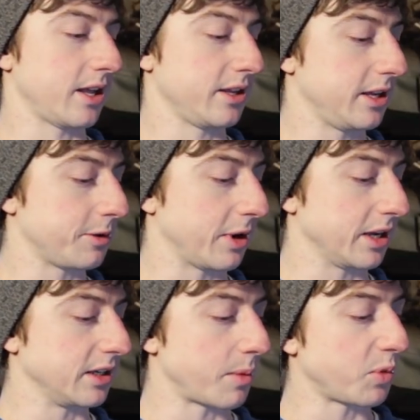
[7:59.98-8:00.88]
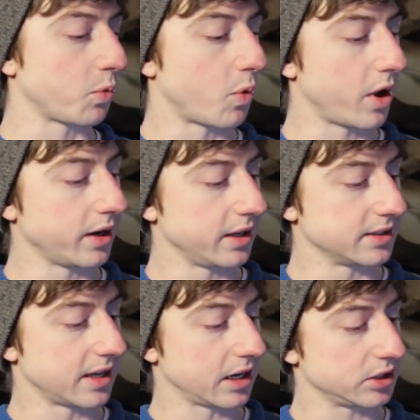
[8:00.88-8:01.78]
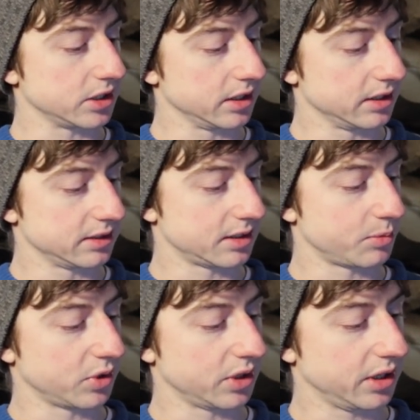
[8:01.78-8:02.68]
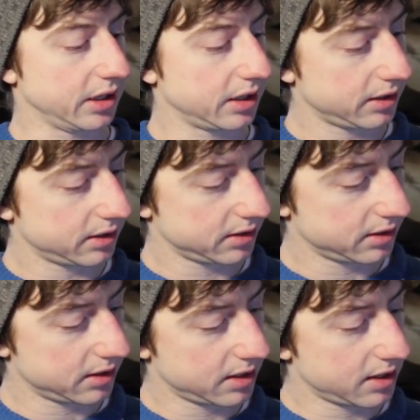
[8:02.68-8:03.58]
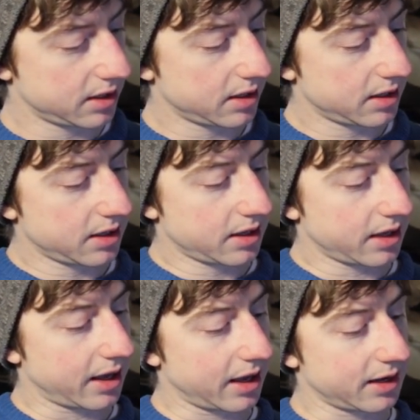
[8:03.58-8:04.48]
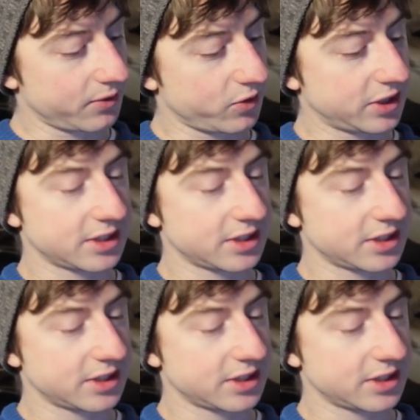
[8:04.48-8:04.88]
LED ring number one is actually somewhere here. And if we